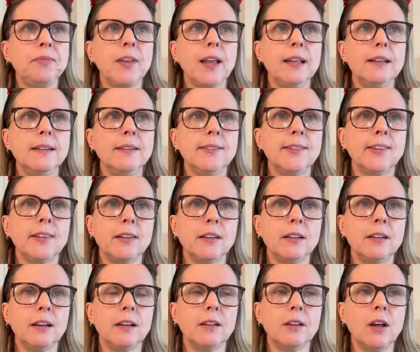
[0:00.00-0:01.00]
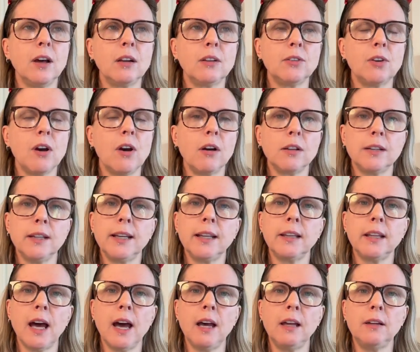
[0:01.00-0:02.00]
And there's a lot of talk like
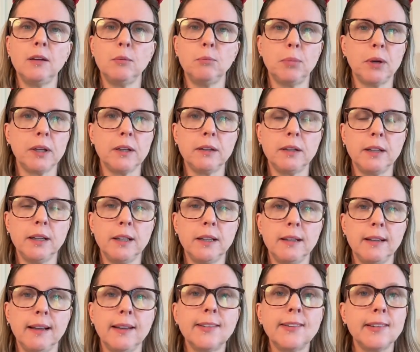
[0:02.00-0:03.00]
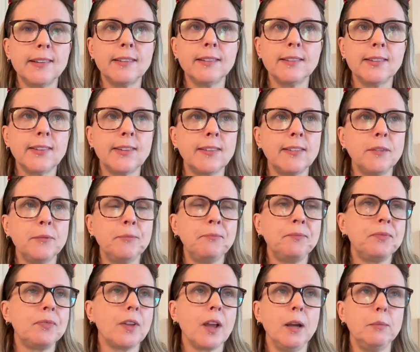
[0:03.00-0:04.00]
that, but in essence,
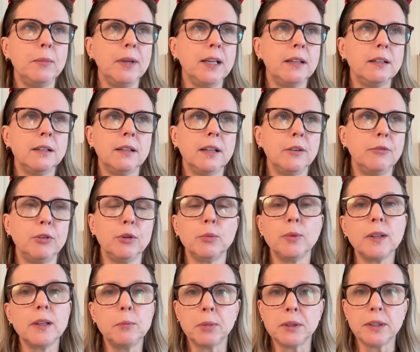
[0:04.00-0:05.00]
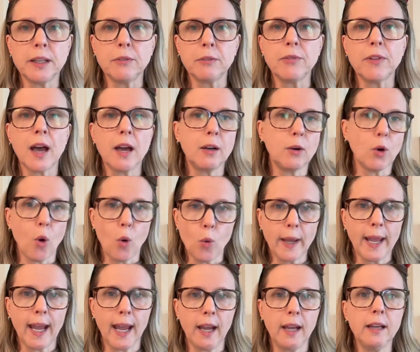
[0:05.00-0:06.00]
I mean, if you really believe that,
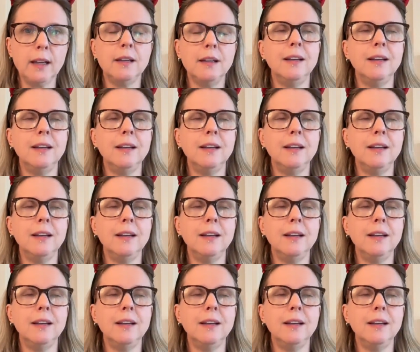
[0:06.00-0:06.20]
okay.